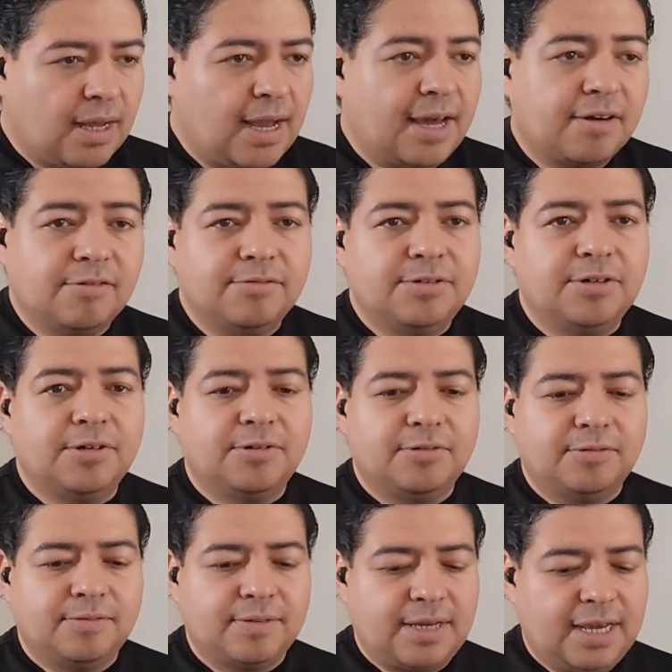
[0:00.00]
I don't
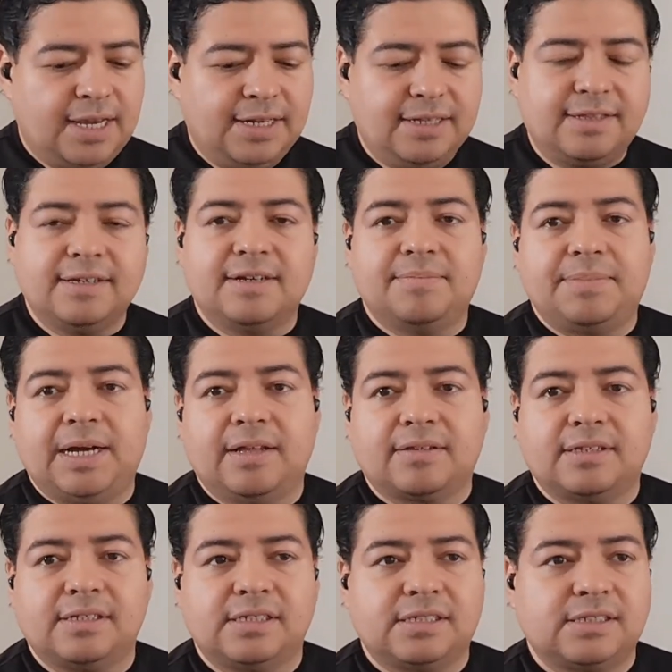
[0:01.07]
know anything
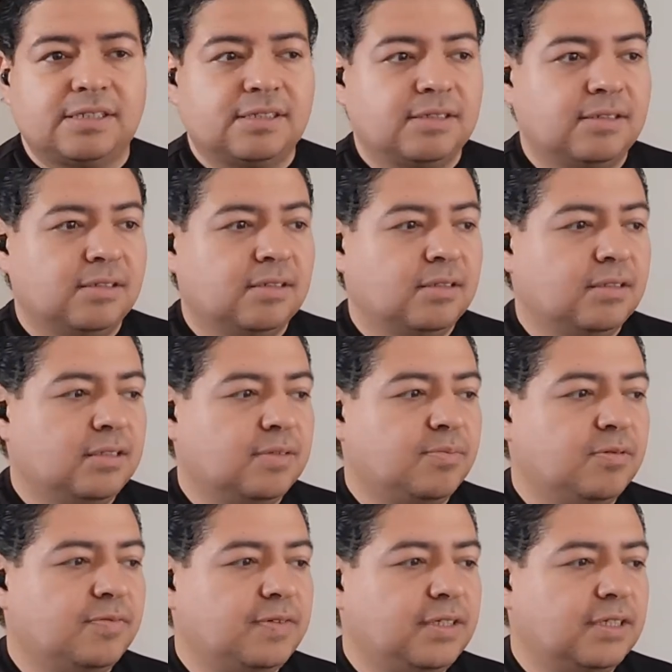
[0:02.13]
about this. This
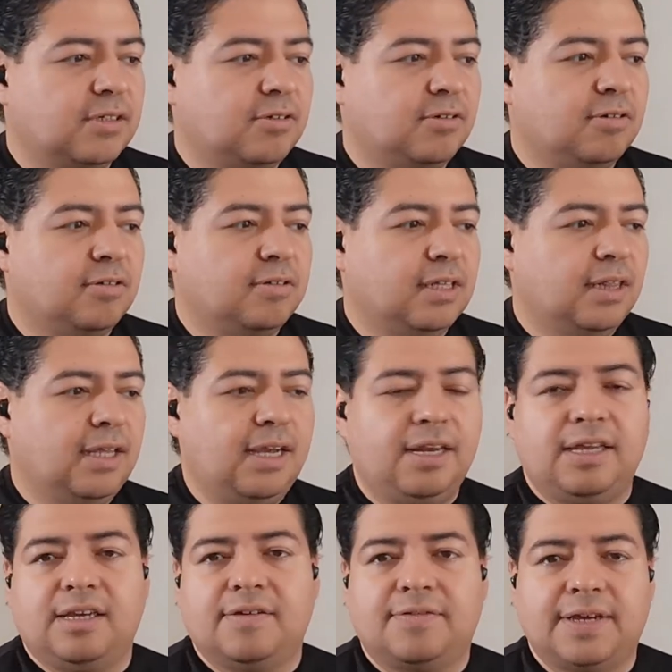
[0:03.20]
movie is called The
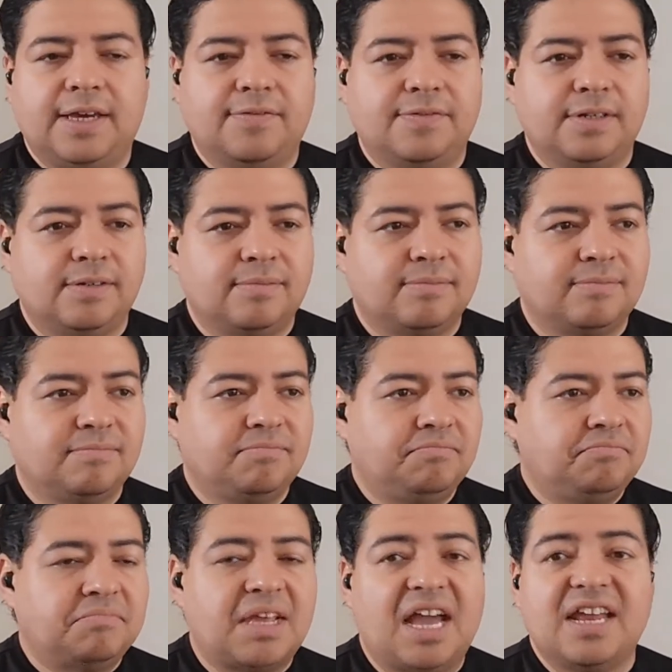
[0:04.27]
Lady of Heaven.
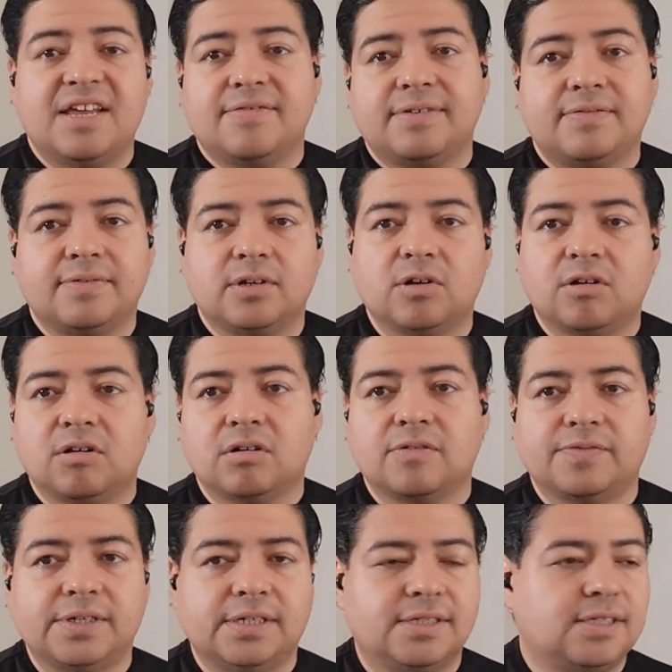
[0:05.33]
I never even heard
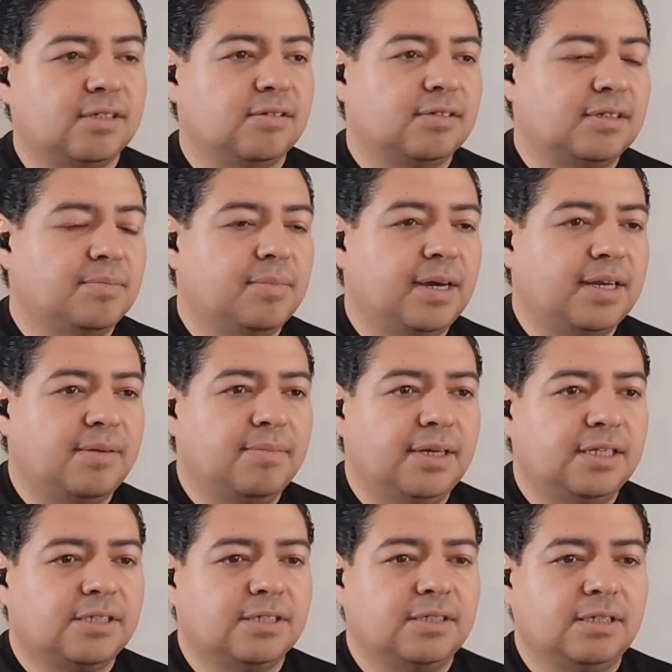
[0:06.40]
of it until somebody
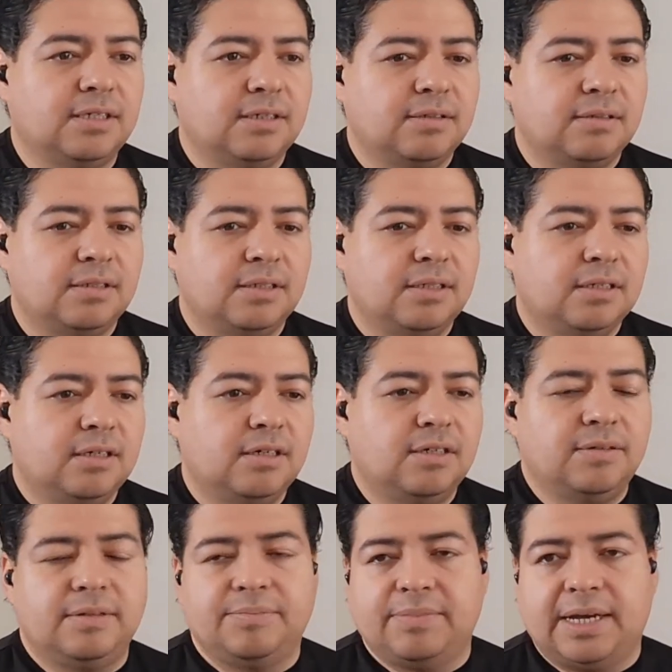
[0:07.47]
mentioned
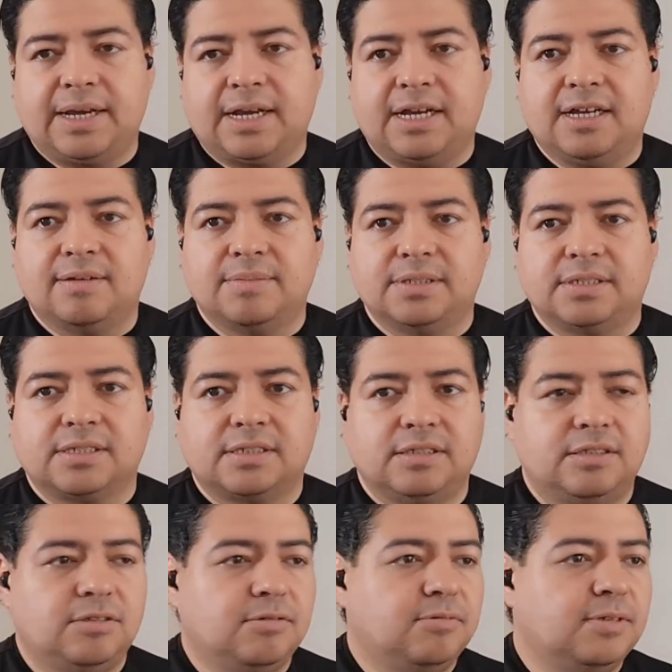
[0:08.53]
it in my comments to
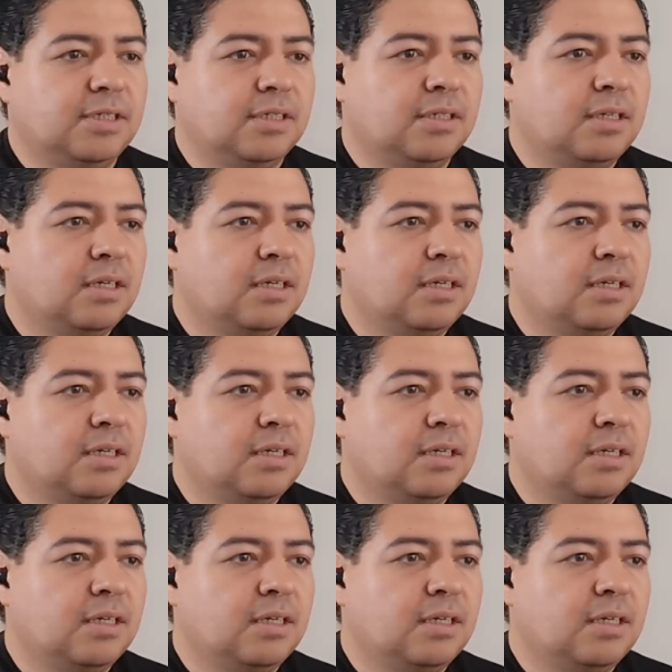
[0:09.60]
do one.